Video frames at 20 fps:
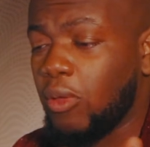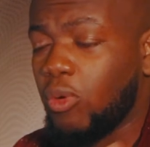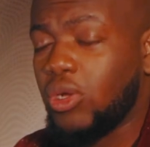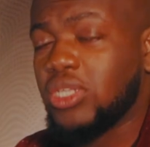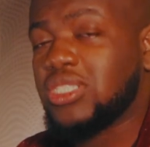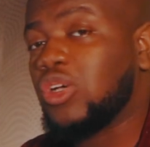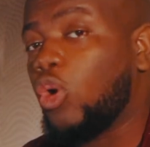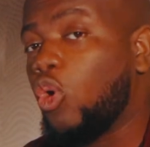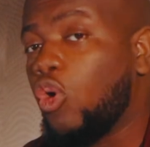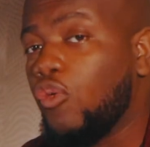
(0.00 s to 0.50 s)

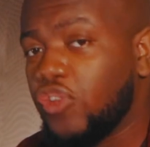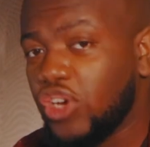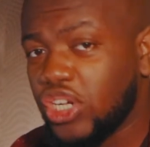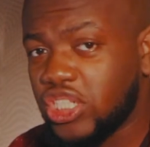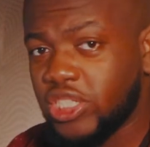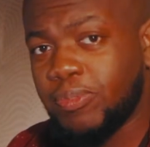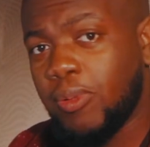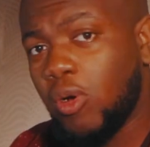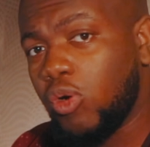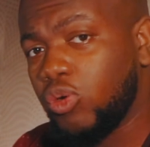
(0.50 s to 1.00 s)
was
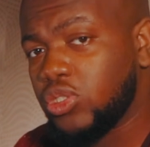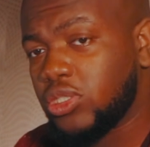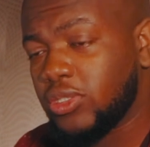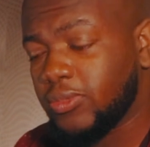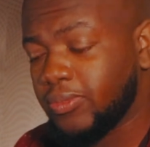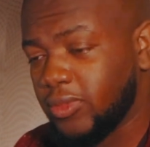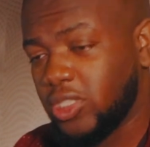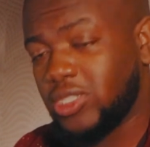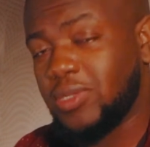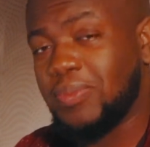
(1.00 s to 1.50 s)

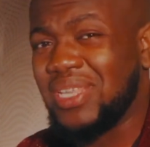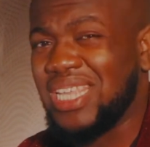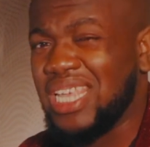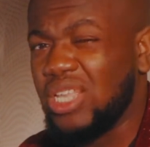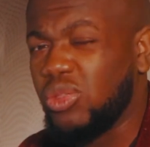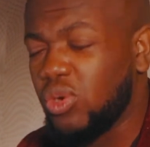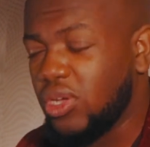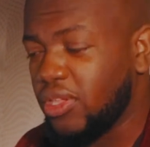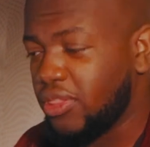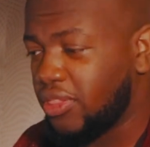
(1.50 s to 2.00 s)
overexposed to
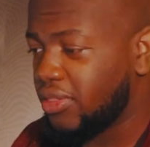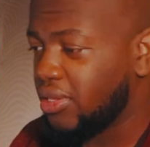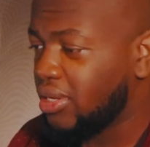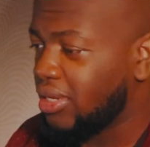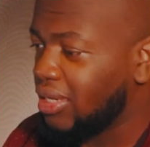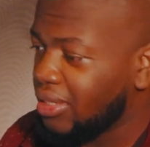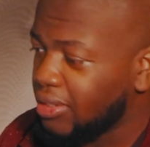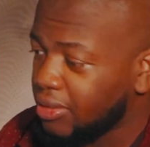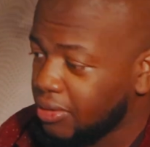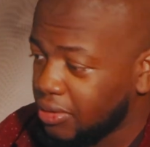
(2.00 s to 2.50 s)
begin with,
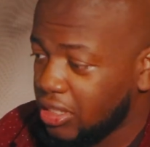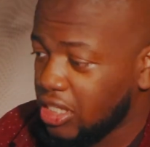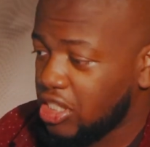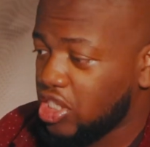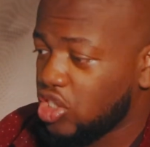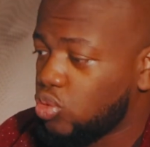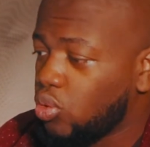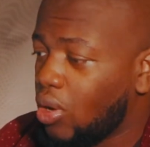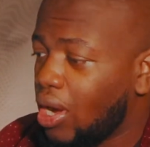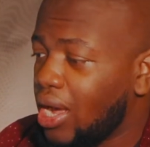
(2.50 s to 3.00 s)
this
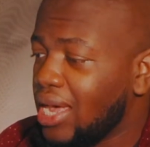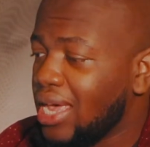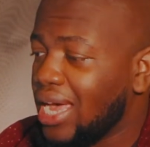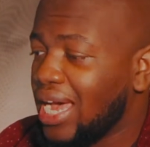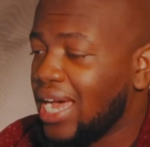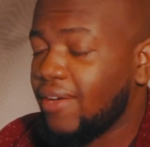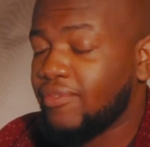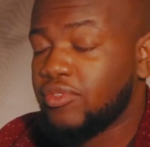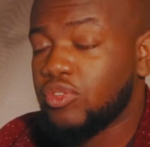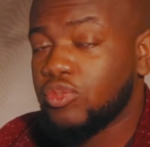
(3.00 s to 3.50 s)
is why I
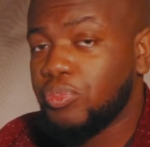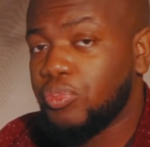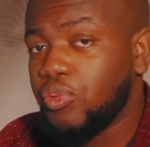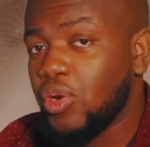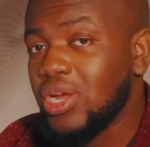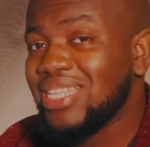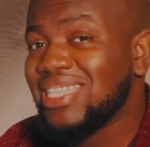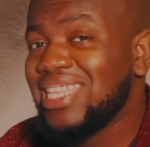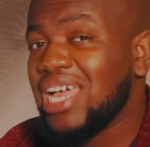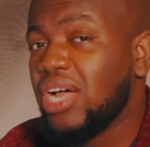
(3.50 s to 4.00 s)
have to
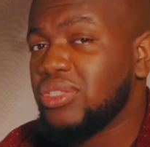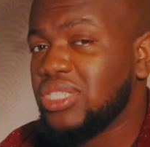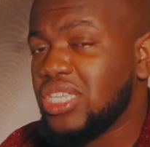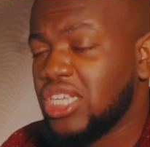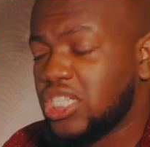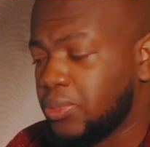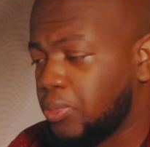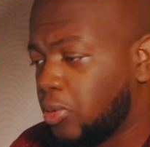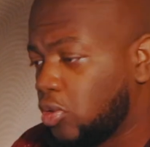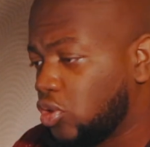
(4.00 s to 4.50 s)
bring down the
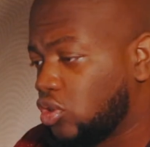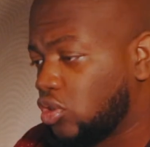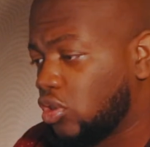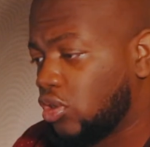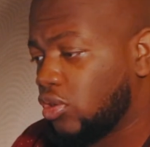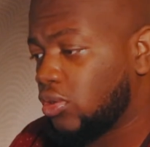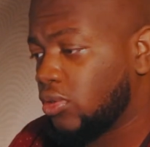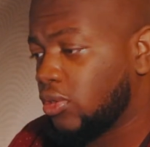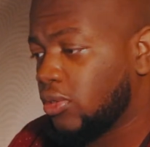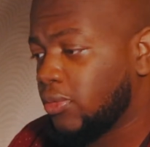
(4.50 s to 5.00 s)

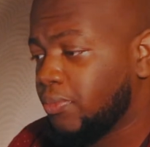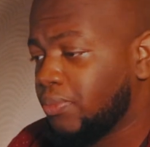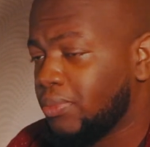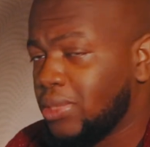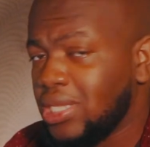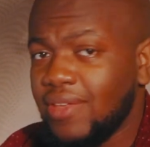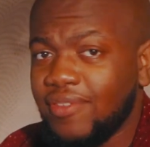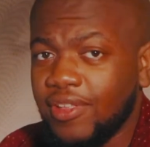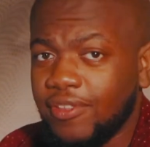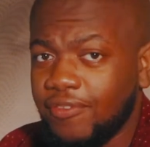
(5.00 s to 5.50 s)
exposure
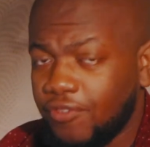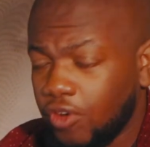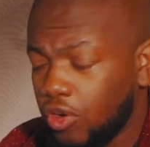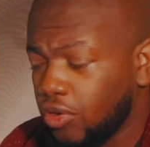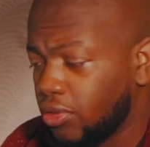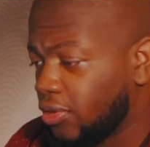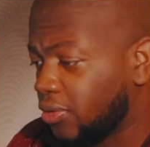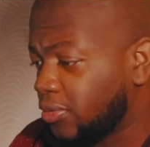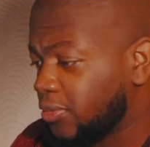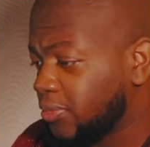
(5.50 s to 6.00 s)
even
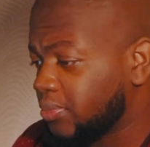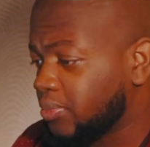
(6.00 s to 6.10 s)
further.